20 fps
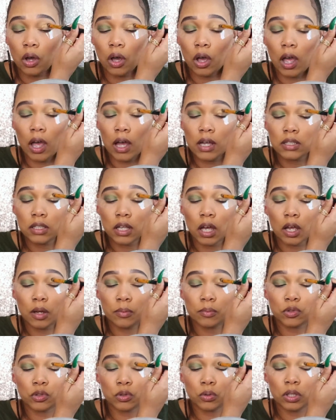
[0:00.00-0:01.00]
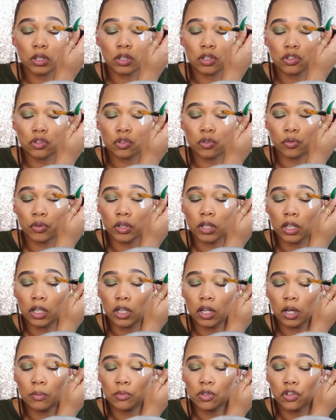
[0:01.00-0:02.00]
As I'm doing this
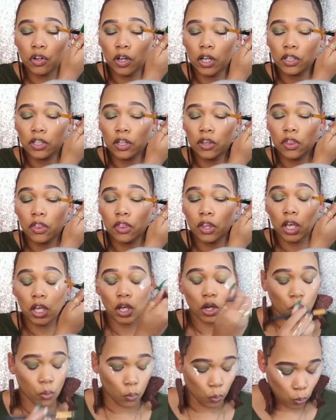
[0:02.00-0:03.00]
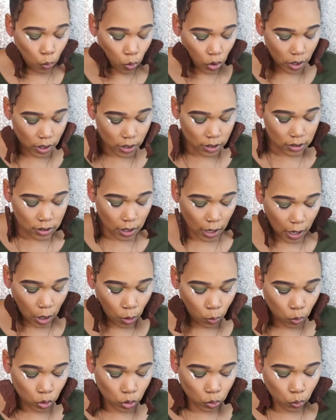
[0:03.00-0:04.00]
green, I'm trying to think what I
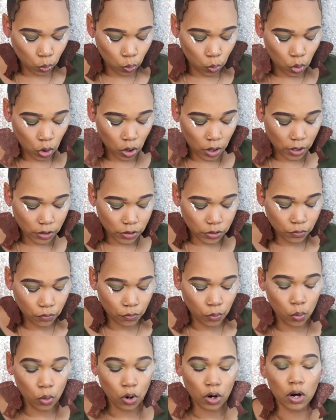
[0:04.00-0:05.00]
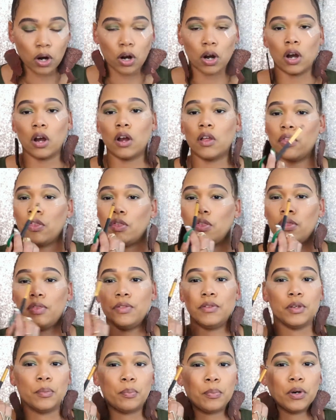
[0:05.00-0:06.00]
would want
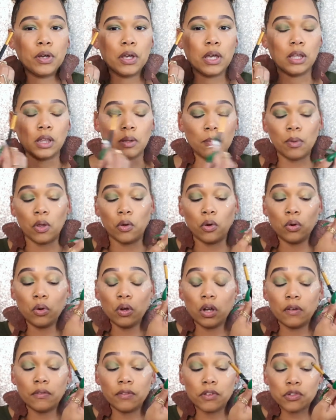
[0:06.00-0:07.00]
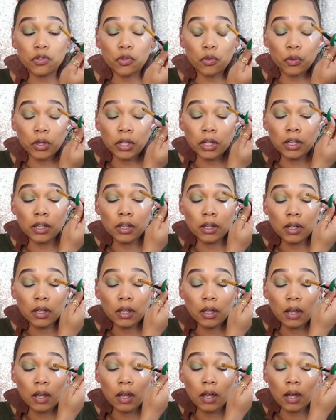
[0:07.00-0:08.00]
to put in the middle of this green.
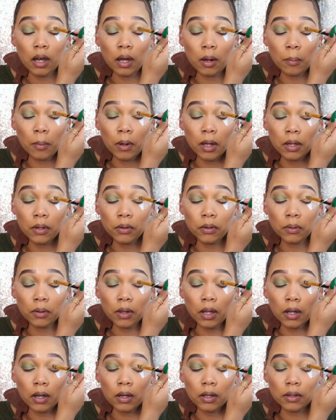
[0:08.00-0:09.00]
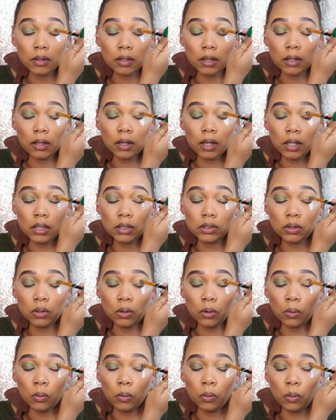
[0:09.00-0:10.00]
I might do like a nice
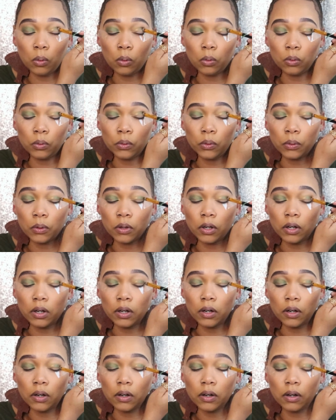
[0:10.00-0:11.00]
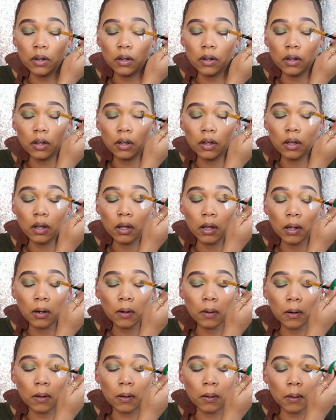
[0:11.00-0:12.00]
gold, or I
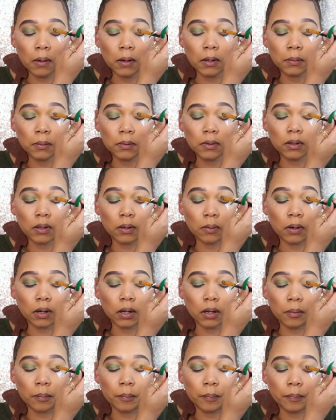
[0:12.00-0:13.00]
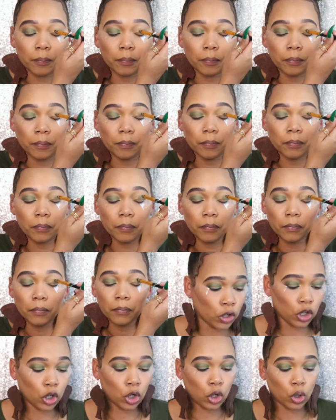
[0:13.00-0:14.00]
don't know. I guess we'll see, right?
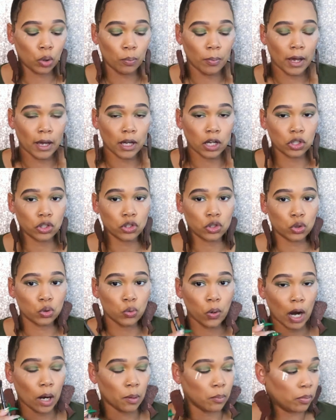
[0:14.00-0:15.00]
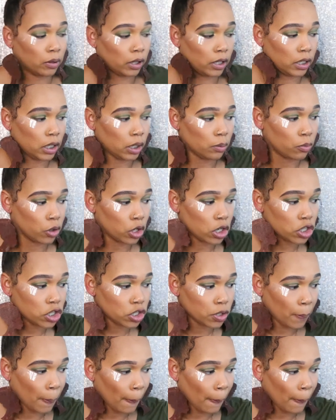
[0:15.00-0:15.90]
We're gonna go back to our blending brush,